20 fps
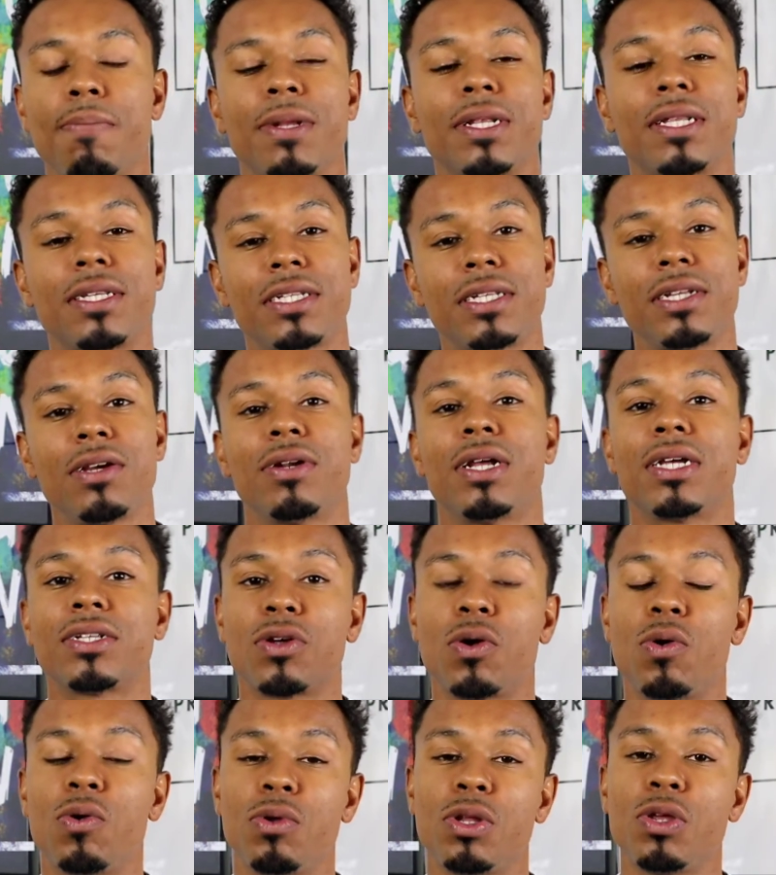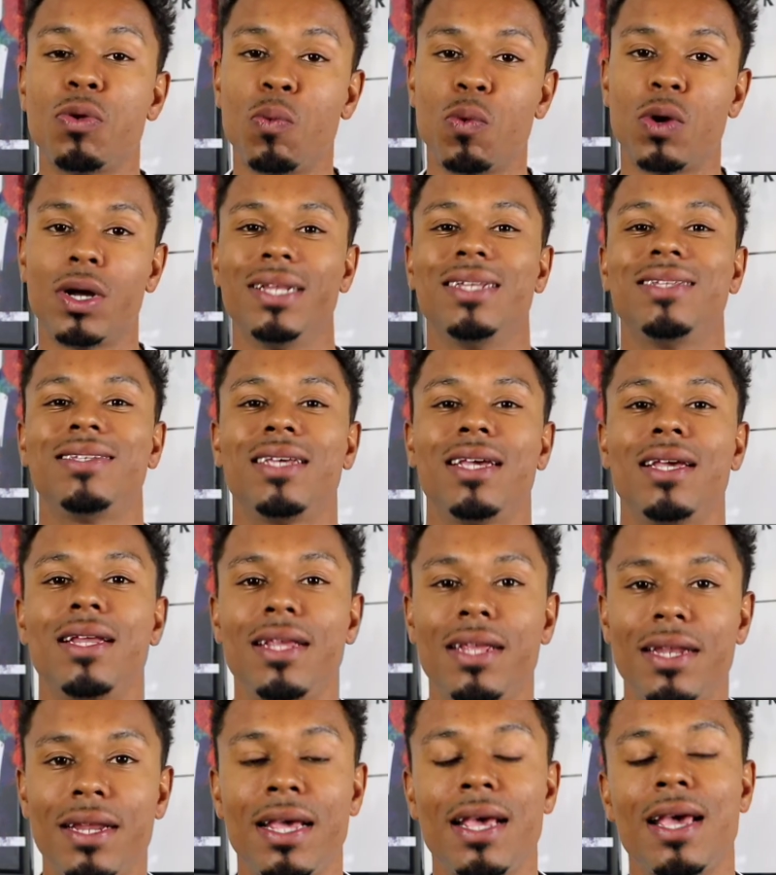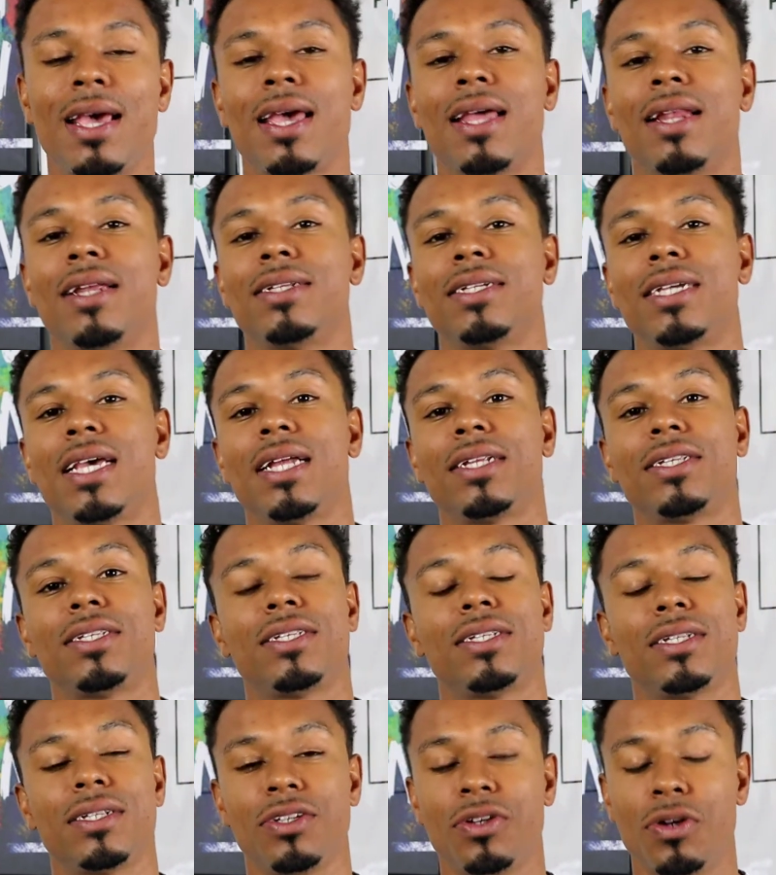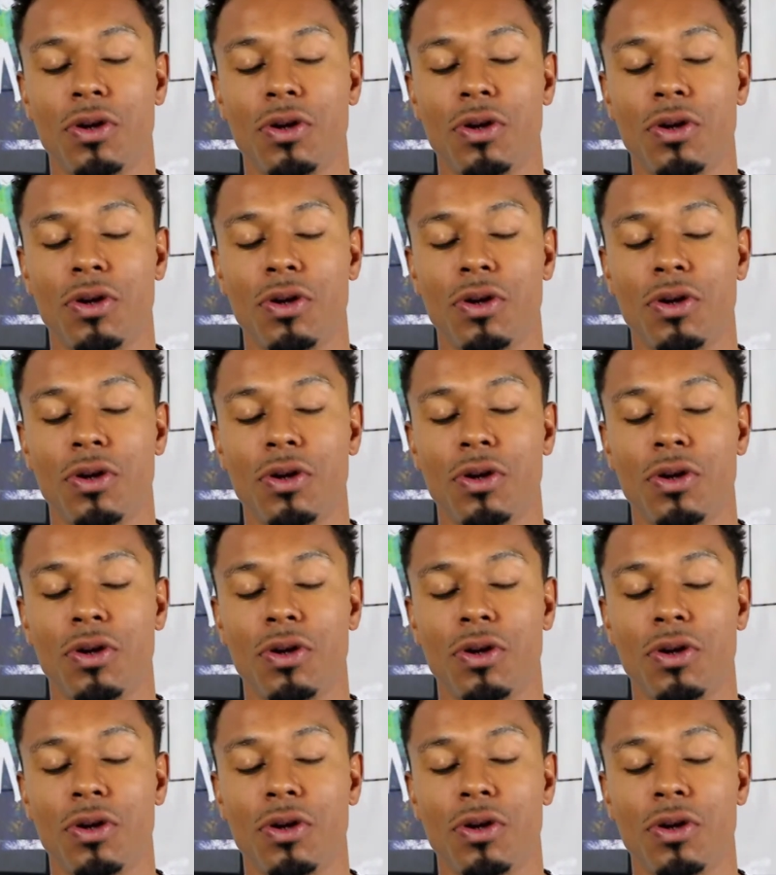But still, that's only one tenant, and the chances,